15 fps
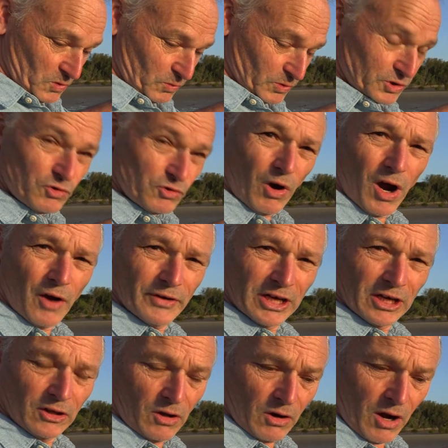was driving
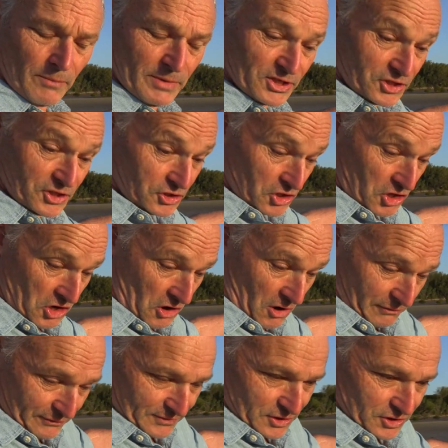along, I missed a turn
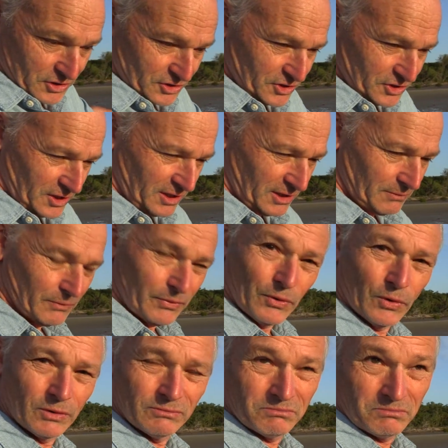off, didn't see it,
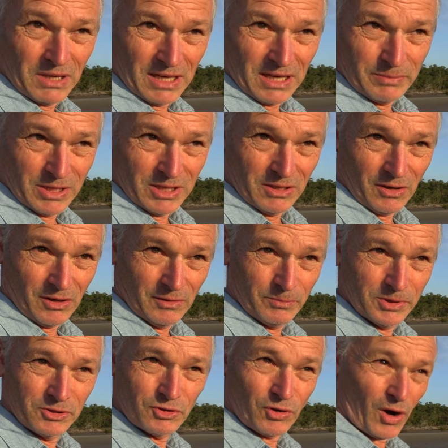thought maybe I'd
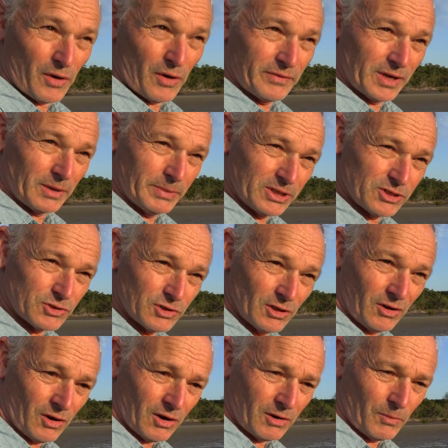been driving a bit too
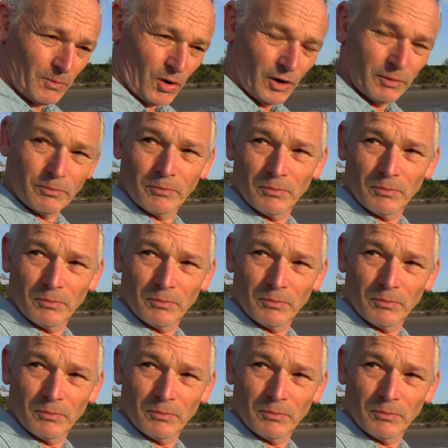long, I might